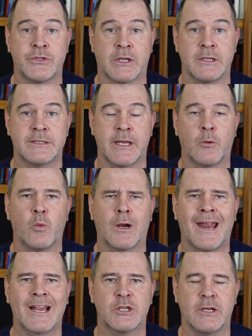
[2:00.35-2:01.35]
to consider what
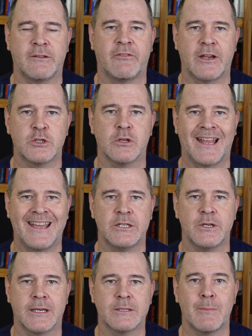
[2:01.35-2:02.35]
actually facial
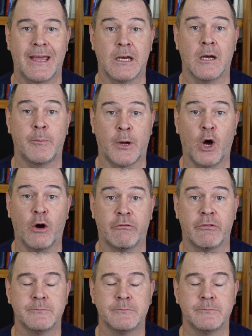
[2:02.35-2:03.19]
aging is made up of.